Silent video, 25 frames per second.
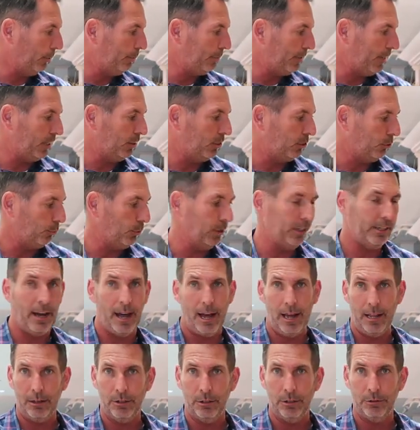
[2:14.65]
We paid three
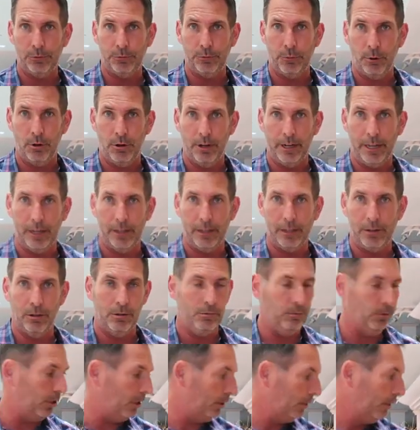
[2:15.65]
dollars for it at
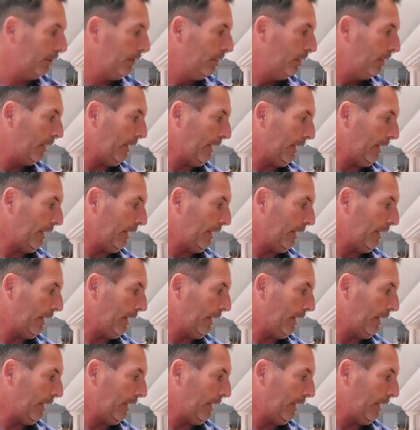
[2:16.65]
Goodwill,